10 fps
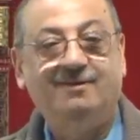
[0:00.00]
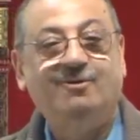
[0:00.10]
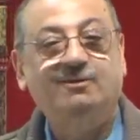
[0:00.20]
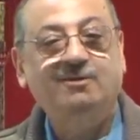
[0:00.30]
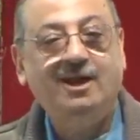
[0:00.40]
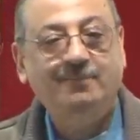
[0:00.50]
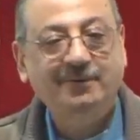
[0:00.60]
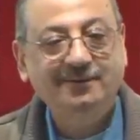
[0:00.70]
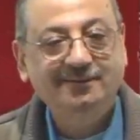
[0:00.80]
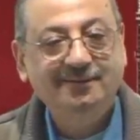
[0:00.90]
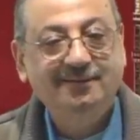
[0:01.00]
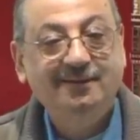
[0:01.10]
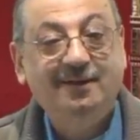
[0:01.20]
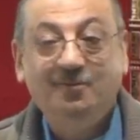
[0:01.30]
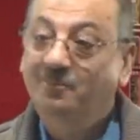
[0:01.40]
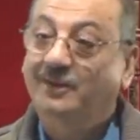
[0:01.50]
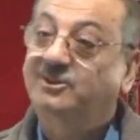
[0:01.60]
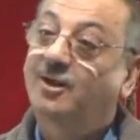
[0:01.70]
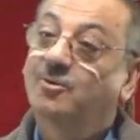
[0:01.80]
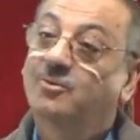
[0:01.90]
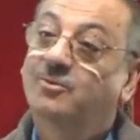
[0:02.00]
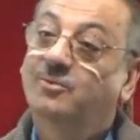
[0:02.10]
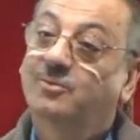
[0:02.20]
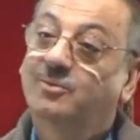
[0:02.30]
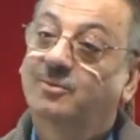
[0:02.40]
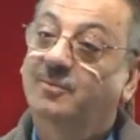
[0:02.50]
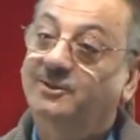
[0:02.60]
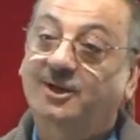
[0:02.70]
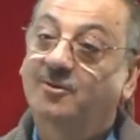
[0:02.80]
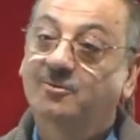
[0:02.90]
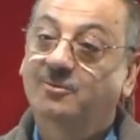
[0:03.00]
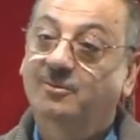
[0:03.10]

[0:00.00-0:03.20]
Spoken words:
What will happen? Mashaw. Mashaw.